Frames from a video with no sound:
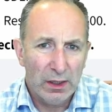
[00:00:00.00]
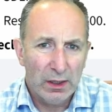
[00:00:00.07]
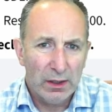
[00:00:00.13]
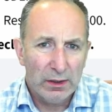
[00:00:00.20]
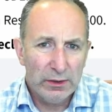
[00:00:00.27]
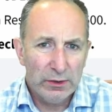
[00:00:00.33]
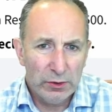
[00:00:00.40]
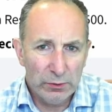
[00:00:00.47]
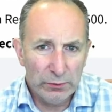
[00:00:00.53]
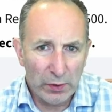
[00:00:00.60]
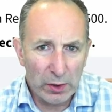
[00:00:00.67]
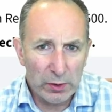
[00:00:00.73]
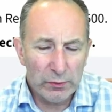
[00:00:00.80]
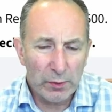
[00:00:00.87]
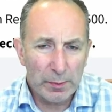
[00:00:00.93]
you've
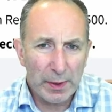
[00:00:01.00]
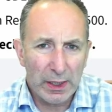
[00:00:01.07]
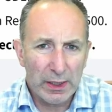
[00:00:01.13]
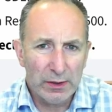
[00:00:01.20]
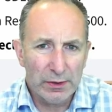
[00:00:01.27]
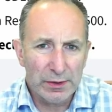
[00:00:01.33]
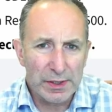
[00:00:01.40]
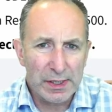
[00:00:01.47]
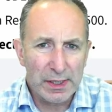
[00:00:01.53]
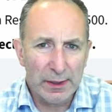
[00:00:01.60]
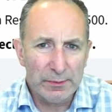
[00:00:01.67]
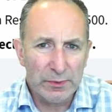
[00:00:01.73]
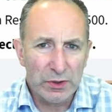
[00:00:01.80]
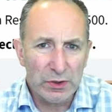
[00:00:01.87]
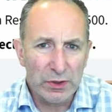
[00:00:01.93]
overpaid on
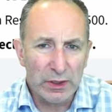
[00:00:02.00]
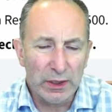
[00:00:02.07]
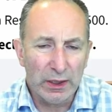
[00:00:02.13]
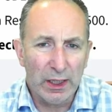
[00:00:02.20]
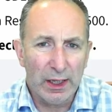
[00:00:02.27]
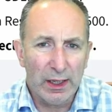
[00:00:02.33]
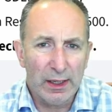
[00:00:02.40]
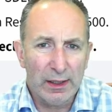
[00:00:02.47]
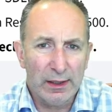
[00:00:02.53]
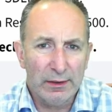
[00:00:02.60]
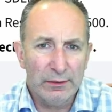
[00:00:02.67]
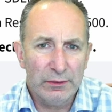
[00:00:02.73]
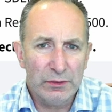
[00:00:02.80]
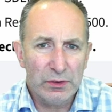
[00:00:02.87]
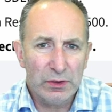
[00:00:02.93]
stamp duty
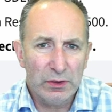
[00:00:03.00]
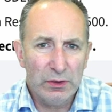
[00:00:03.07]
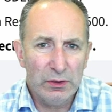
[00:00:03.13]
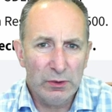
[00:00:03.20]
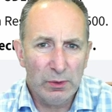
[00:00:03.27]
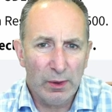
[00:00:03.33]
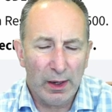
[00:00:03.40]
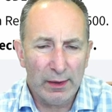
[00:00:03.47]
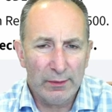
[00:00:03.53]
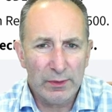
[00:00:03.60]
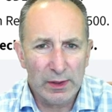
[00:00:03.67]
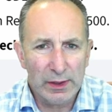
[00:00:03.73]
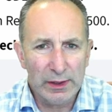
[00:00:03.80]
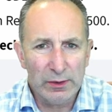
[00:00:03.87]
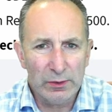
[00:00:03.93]
and you have the
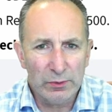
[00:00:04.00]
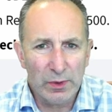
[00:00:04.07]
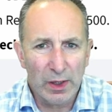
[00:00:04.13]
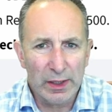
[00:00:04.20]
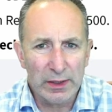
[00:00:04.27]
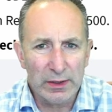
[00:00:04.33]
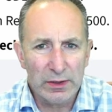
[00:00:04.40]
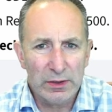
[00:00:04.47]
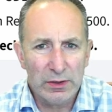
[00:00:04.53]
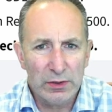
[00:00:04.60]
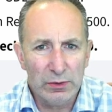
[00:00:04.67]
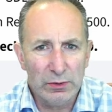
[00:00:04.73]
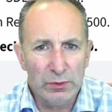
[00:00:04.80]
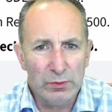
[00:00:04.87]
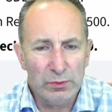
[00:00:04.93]
legal right
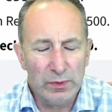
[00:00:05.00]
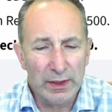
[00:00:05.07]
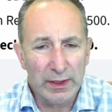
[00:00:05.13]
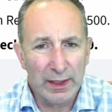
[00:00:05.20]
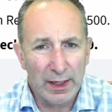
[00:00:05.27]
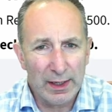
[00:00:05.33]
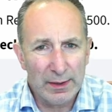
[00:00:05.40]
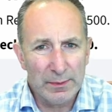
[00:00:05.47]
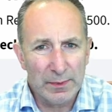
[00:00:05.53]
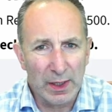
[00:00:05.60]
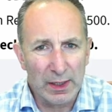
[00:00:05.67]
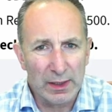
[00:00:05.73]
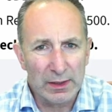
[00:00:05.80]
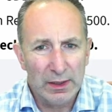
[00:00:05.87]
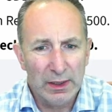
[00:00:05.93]
to reclaim
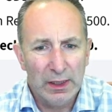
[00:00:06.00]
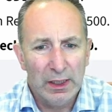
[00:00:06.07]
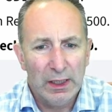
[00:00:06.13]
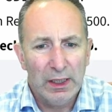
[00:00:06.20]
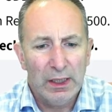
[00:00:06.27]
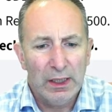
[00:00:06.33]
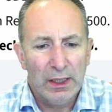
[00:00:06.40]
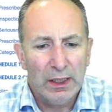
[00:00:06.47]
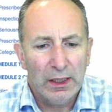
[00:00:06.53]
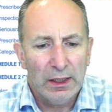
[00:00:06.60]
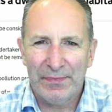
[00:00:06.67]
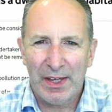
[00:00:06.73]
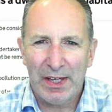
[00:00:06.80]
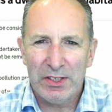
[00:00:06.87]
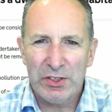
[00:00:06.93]
that.
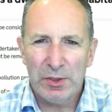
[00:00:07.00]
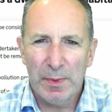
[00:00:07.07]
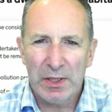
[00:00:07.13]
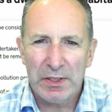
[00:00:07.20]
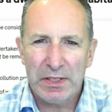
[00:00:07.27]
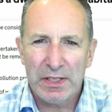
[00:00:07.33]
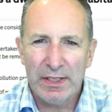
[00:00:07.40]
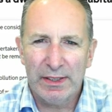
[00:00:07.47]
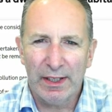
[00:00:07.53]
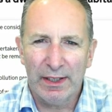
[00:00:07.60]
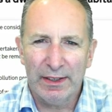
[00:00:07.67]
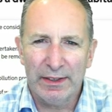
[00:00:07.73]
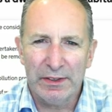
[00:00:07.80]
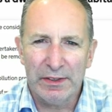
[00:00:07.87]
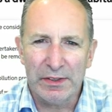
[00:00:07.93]
HMRC
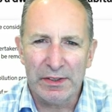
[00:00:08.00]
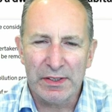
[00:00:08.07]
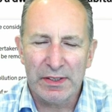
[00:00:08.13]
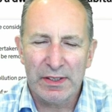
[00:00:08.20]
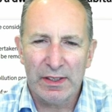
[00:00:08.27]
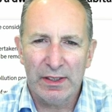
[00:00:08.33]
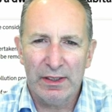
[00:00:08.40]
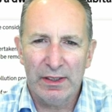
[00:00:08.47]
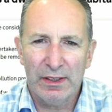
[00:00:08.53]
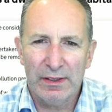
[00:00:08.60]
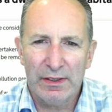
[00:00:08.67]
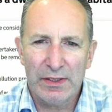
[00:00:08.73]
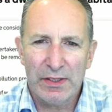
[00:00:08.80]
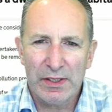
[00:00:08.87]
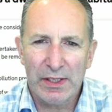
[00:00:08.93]
guidance
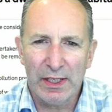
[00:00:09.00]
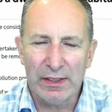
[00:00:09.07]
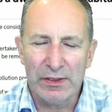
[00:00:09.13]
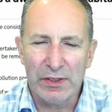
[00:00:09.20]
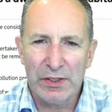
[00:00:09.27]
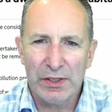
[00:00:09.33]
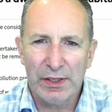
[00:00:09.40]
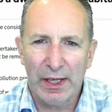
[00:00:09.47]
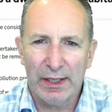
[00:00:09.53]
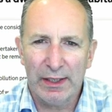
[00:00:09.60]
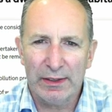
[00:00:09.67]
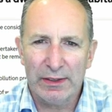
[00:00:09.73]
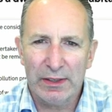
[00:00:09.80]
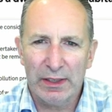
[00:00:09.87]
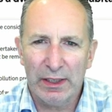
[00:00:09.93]
states
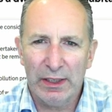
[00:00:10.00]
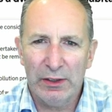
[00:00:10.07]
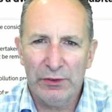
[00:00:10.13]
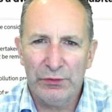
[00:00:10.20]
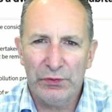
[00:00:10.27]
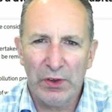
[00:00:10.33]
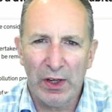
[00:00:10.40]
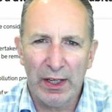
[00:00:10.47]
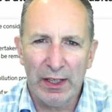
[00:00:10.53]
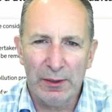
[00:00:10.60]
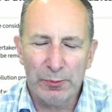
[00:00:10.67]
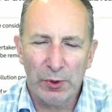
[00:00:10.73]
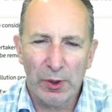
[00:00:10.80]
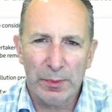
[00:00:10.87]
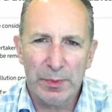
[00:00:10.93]
that if a
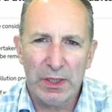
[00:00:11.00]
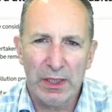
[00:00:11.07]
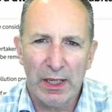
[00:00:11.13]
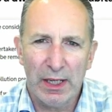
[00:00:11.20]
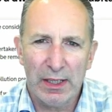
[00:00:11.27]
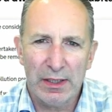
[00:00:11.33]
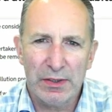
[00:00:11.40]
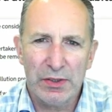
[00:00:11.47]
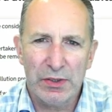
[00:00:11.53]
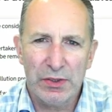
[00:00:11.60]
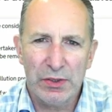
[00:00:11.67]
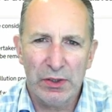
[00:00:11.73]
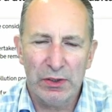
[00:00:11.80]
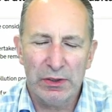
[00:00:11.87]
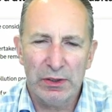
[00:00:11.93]
property has
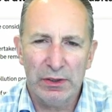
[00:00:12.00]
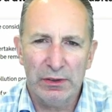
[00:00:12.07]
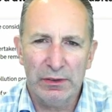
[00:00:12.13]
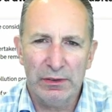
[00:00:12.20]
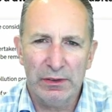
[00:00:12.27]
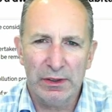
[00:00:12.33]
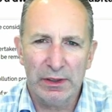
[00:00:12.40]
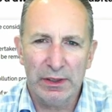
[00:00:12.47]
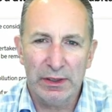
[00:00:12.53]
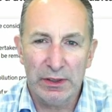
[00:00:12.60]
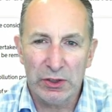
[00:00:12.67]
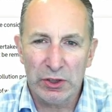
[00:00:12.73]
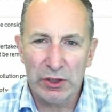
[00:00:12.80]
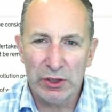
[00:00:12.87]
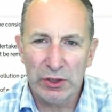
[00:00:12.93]
certain
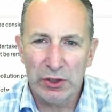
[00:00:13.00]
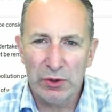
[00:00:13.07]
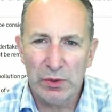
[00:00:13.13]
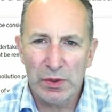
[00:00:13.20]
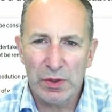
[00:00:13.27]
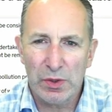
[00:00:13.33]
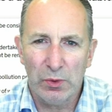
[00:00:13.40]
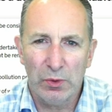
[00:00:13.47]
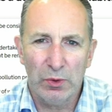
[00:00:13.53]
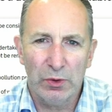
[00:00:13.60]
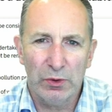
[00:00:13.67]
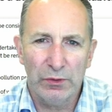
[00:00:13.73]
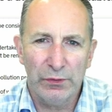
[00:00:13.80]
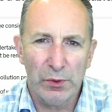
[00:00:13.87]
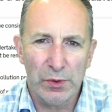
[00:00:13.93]
condition issues or
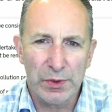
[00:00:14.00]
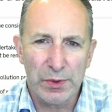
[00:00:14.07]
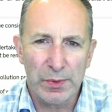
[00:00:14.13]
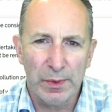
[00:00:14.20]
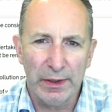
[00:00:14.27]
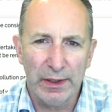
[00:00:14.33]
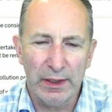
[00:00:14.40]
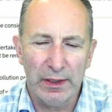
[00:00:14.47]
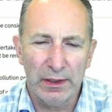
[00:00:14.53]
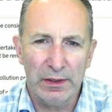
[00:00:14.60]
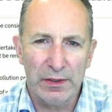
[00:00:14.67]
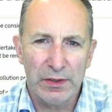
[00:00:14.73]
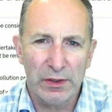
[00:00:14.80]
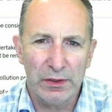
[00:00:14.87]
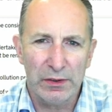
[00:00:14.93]
falls within
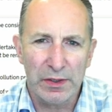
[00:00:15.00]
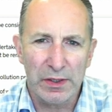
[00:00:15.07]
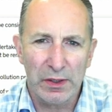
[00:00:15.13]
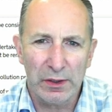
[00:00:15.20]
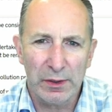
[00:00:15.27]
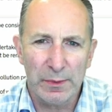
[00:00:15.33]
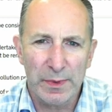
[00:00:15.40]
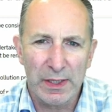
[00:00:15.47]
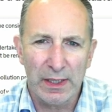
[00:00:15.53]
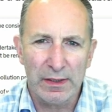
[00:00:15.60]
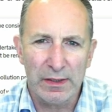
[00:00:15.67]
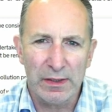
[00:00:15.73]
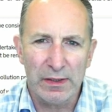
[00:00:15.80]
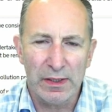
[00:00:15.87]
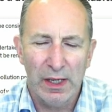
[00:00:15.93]
certain
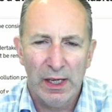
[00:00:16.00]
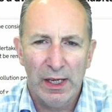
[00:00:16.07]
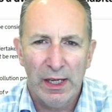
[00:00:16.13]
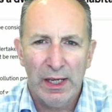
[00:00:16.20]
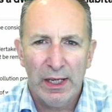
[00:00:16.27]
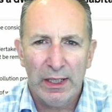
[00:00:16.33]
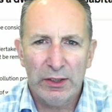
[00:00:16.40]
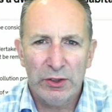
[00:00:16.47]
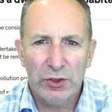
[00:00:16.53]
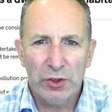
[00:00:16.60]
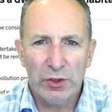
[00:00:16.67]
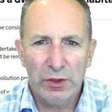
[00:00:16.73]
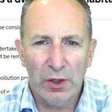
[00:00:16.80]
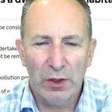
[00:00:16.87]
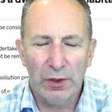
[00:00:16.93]
circumstances, it
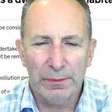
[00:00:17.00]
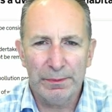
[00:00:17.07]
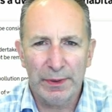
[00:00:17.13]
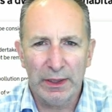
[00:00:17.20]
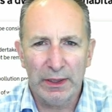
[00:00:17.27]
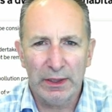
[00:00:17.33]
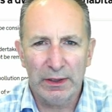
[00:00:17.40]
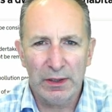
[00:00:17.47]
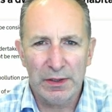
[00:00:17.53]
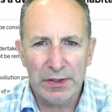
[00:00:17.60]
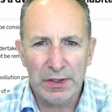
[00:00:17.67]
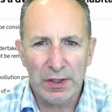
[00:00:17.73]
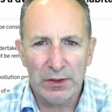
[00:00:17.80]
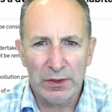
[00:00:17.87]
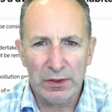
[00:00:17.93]
should not be
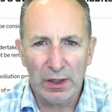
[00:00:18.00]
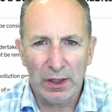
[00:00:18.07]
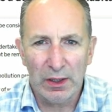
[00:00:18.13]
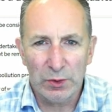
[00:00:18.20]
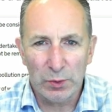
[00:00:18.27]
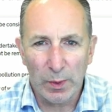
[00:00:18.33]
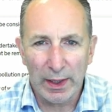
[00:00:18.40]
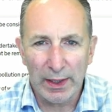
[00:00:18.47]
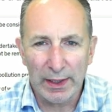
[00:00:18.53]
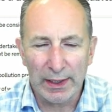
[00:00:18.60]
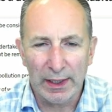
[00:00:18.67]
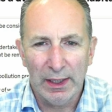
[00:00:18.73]
considered a dwelling.